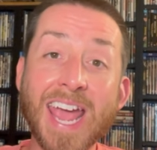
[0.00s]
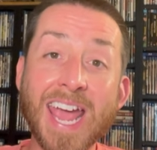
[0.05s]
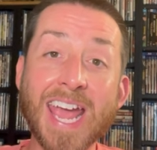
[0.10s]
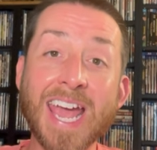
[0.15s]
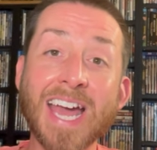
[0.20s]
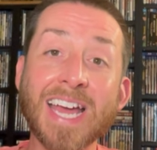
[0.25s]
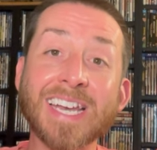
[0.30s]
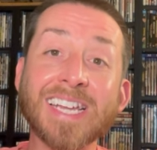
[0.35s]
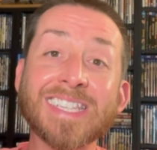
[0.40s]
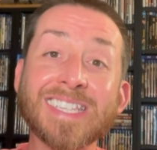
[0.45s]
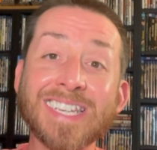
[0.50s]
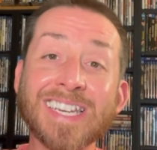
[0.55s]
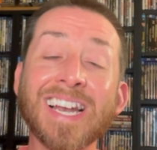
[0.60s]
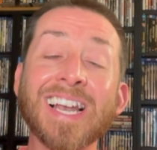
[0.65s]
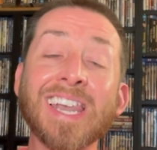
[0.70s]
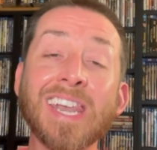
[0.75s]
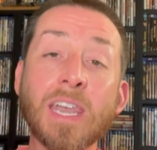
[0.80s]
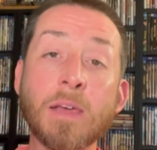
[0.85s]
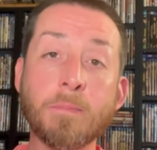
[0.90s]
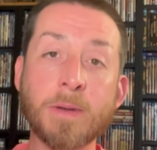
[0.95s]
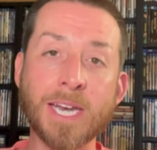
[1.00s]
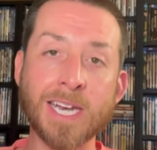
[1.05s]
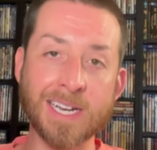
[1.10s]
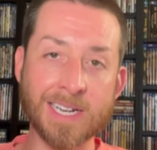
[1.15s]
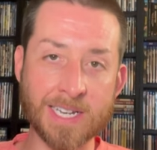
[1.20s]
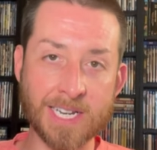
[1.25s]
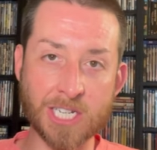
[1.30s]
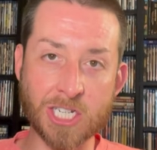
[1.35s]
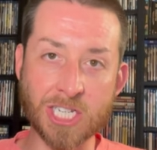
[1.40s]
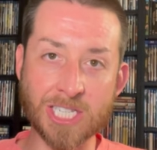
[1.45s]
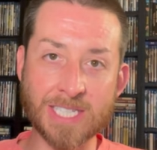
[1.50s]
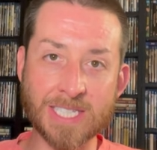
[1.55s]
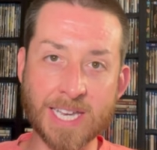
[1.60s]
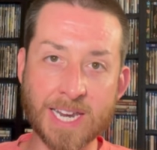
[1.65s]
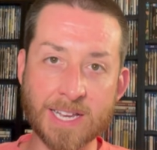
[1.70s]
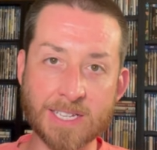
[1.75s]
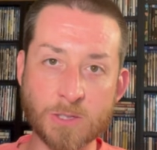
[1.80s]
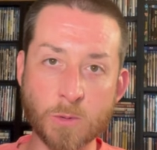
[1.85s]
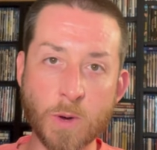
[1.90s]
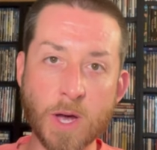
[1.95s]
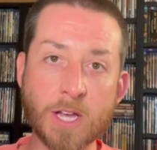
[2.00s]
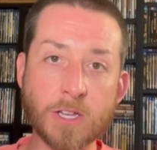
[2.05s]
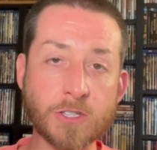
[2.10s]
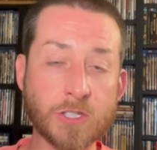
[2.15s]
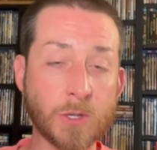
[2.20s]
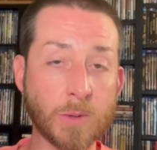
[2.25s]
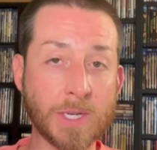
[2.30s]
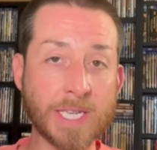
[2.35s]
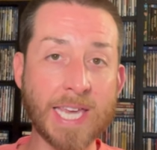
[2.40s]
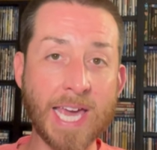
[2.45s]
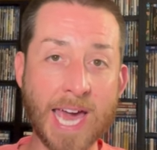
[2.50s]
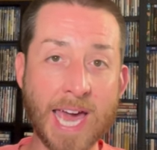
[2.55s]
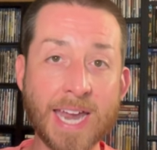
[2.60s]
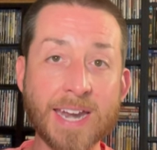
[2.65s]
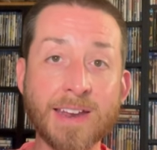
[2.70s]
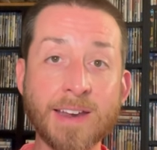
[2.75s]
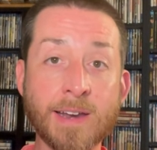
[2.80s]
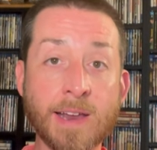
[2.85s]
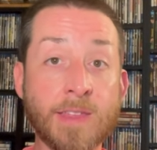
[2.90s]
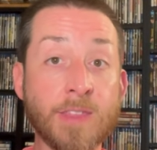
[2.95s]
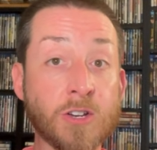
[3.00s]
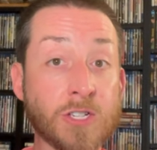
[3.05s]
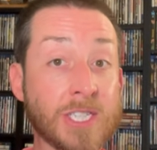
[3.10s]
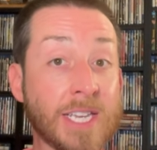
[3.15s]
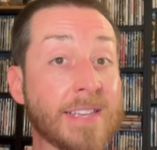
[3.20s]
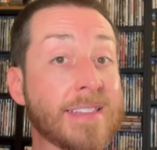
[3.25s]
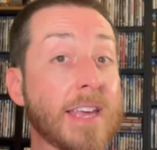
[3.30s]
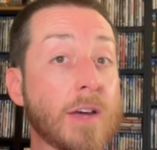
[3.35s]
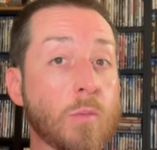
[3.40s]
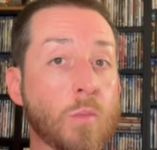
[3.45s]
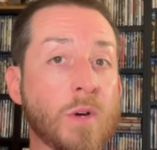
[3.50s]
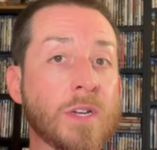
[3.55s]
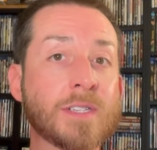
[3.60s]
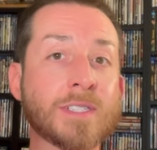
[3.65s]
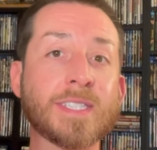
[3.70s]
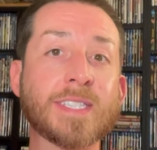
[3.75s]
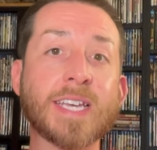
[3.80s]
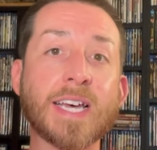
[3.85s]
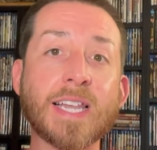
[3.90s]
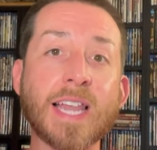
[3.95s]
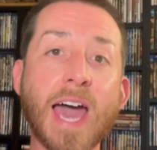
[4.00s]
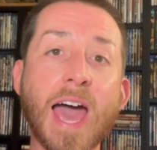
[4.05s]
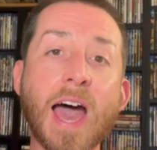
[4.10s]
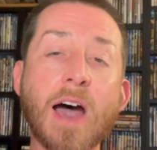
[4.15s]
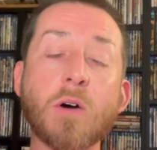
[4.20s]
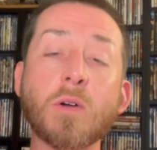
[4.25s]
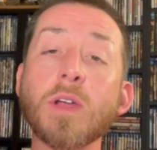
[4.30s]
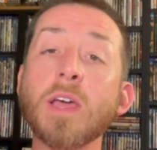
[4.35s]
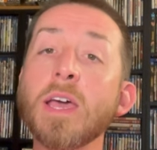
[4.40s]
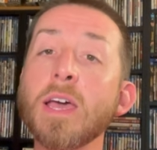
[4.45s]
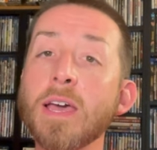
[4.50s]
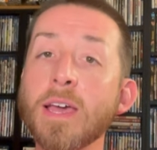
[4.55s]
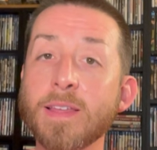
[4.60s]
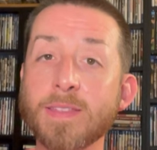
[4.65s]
And it's in a limited edition set as well. So again, another set that will sell out.